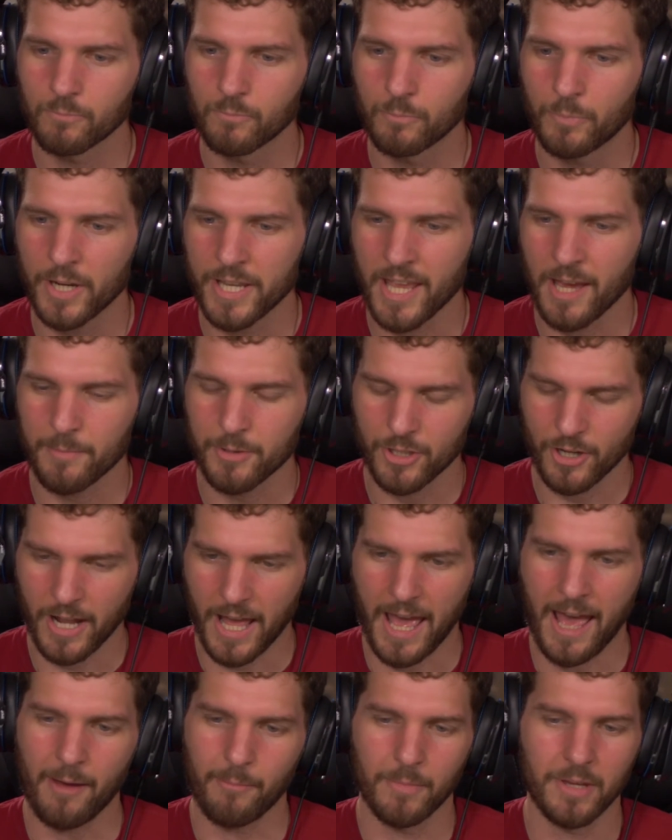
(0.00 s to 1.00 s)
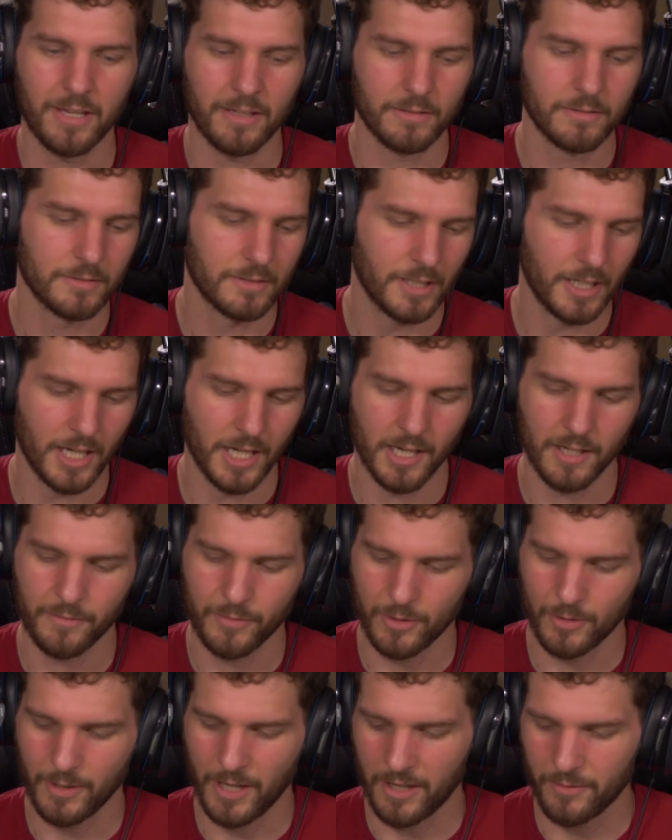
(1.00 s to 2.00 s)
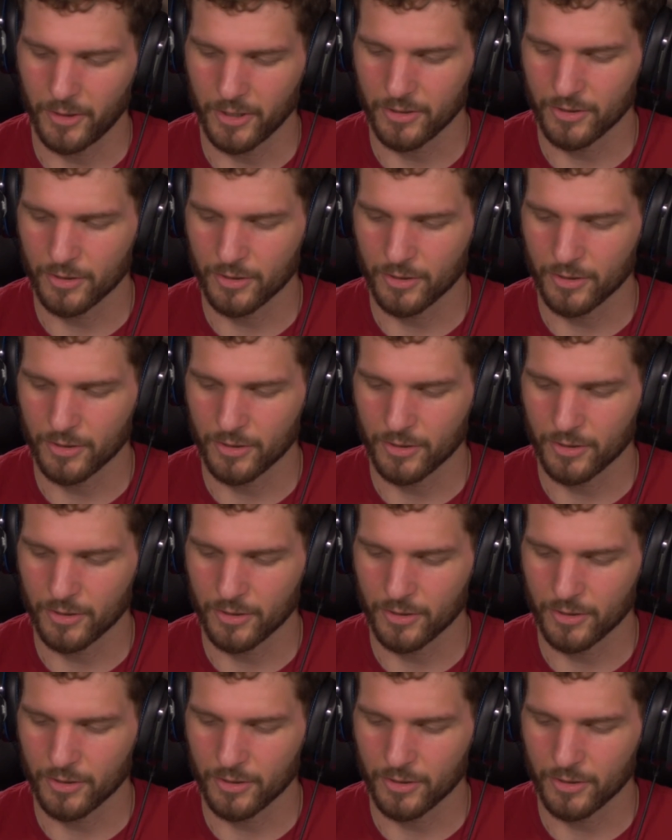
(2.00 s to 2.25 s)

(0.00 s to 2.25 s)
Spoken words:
But yeah, be sure to @me if you have a